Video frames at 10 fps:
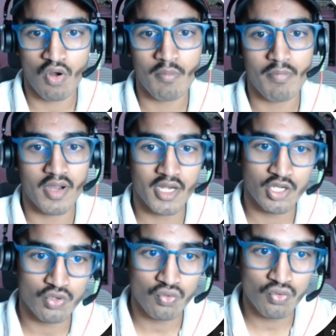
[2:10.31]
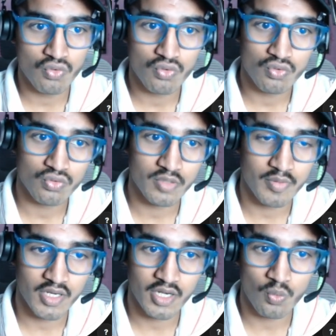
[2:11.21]
from bucket 2 to the
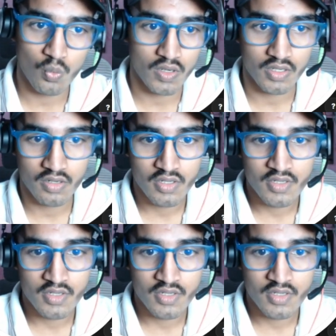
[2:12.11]
bucket 1.